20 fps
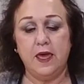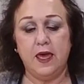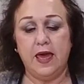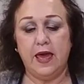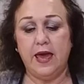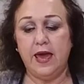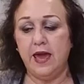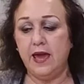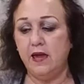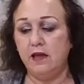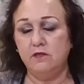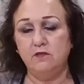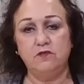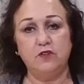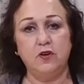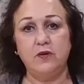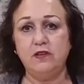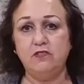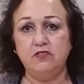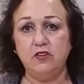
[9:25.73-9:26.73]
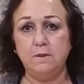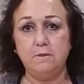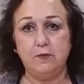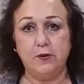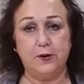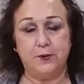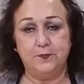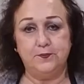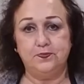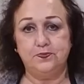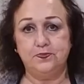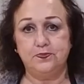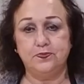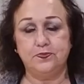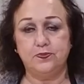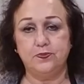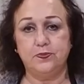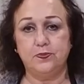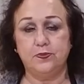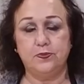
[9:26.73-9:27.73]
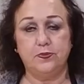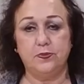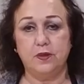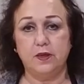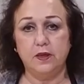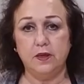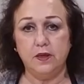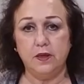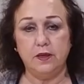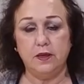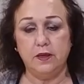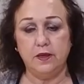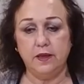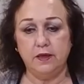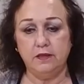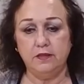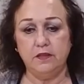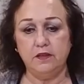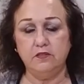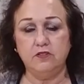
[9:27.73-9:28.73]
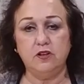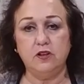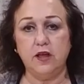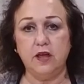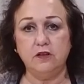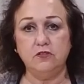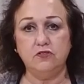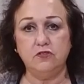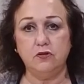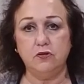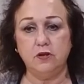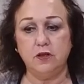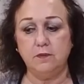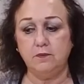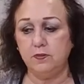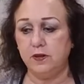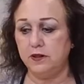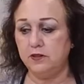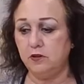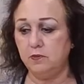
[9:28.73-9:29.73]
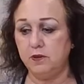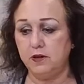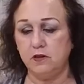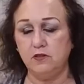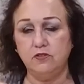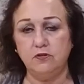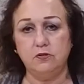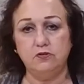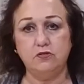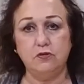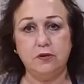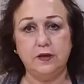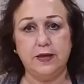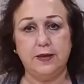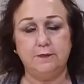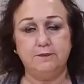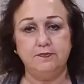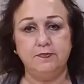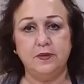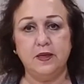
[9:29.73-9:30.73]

And very simple in the Deluxe cooking blender because it was cooking.